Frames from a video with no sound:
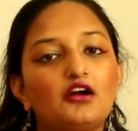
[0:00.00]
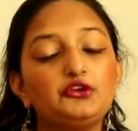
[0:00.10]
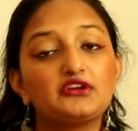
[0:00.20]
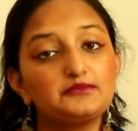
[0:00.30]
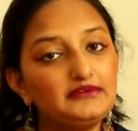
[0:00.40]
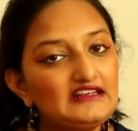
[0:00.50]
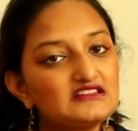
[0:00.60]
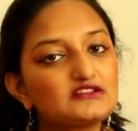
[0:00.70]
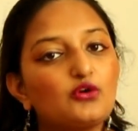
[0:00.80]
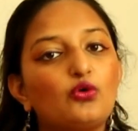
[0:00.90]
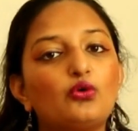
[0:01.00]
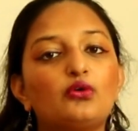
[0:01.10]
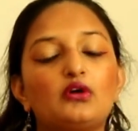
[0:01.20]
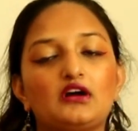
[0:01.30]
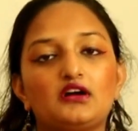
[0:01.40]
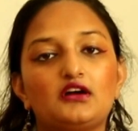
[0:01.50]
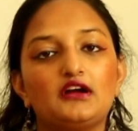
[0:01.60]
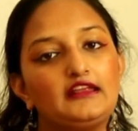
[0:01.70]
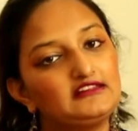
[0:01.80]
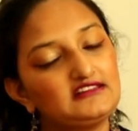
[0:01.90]
you can please
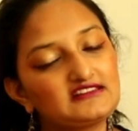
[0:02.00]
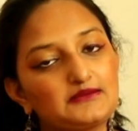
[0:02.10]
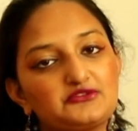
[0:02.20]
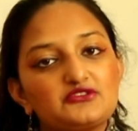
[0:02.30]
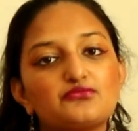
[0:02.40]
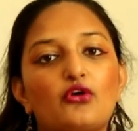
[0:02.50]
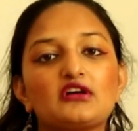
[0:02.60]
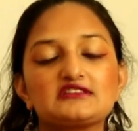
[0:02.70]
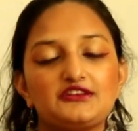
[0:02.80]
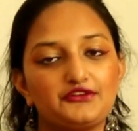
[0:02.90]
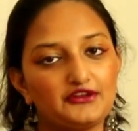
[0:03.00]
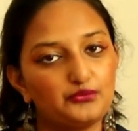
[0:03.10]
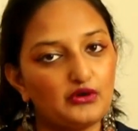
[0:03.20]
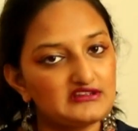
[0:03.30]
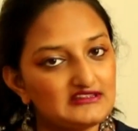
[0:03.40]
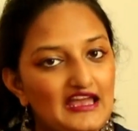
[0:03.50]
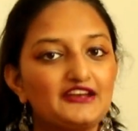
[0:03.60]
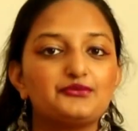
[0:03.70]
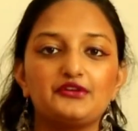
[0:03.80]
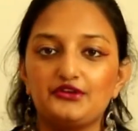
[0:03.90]
go in the description box and you can watch
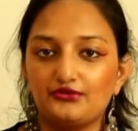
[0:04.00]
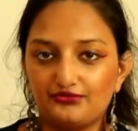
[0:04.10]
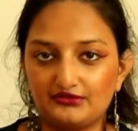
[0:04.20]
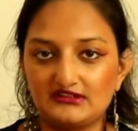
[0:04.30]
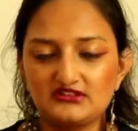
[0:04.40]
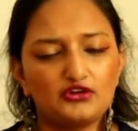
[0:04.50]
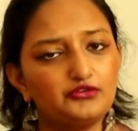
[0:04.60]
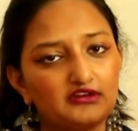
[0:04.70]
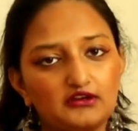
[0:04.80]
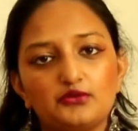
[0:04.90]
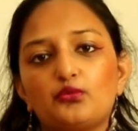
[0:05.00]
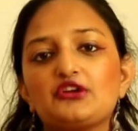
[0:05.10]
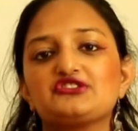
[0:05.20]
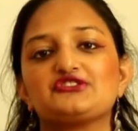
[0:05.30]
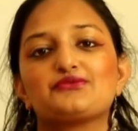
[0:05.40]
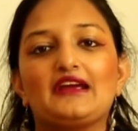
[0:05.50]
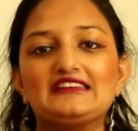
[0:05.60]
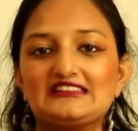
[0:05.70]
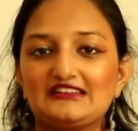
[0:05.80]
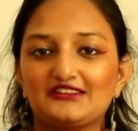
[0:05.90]
that video first, or you can watch it
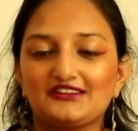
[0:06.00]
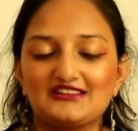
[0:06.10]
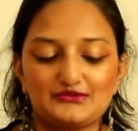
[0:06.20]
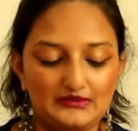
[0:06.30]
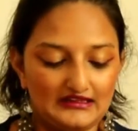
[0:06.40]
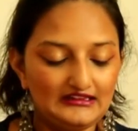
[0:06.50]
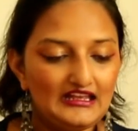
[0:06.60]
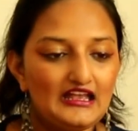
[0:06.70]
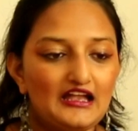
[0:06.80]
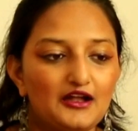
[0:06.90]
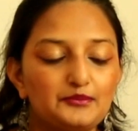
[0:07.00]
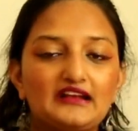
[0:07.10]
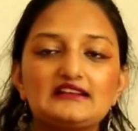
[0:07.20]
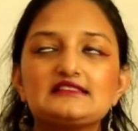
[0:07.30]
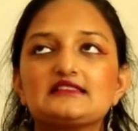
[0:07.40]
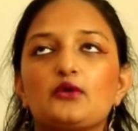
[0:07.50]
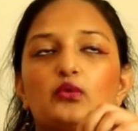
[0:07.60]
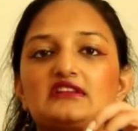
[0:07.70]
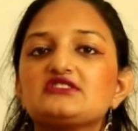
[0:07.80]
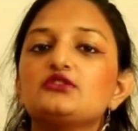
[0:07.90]
right here as well, because
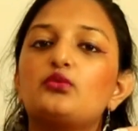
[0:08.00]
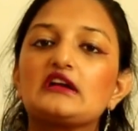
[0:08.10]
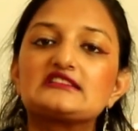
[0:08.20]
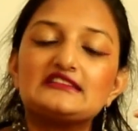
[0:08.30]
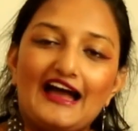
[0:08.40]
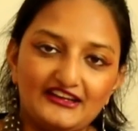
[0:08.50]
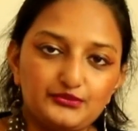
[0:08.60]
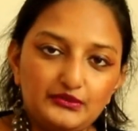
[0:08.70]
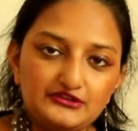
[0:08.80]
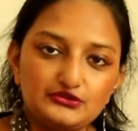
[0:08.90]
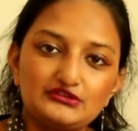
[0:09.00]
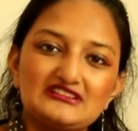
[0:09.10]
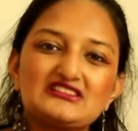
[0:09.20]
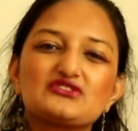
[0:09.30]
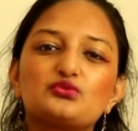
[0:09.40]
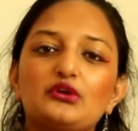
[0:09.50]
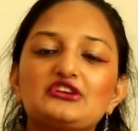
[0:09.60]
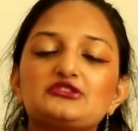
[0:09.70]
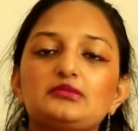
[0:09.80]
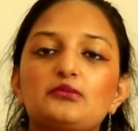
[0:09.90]
once you watch that video this is
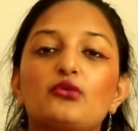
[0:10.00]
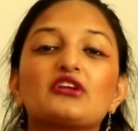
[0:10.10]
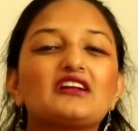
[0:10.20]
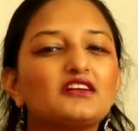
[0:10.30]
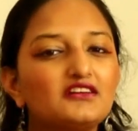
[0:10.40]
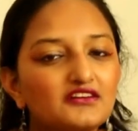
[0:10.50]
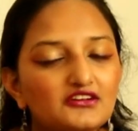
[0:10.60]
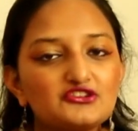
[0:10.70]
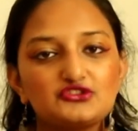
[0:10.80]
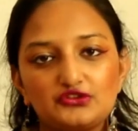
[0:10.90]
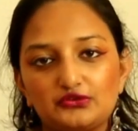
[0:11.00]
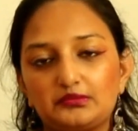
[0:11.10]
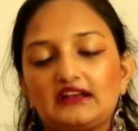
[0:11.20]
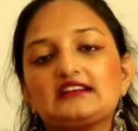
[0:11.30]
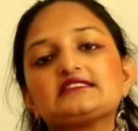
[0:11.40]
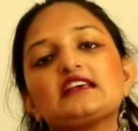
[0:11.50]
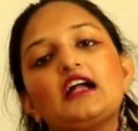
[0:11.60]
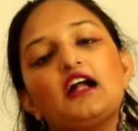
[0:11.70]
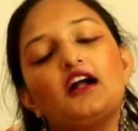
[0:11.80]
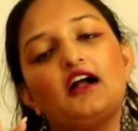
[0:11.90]
going to be more clearer to you, because
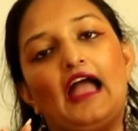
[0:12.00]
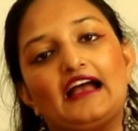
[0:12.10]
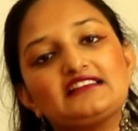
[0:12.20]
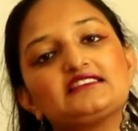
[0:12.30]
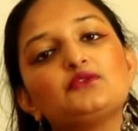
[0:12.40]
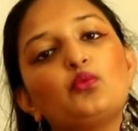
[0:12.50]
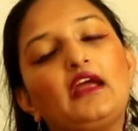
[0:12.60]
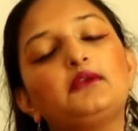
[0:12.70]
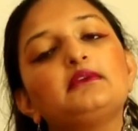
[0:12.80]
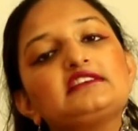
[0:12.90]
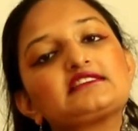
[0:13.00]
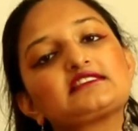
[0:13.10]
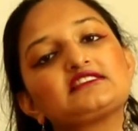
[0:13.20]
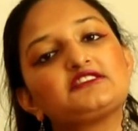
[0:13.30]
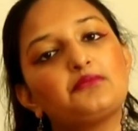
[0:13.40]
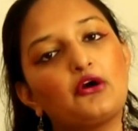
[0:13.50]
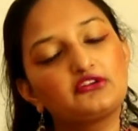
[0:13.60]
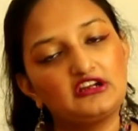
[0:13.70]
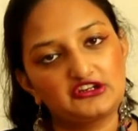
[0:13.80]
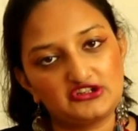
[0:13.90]
as and when we discuss
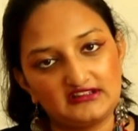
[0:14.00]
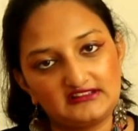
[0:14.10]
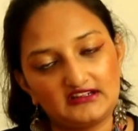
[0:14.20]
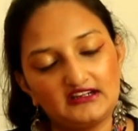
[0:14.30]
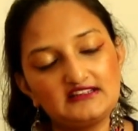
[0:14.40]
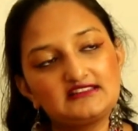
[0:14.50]
about nakshatra,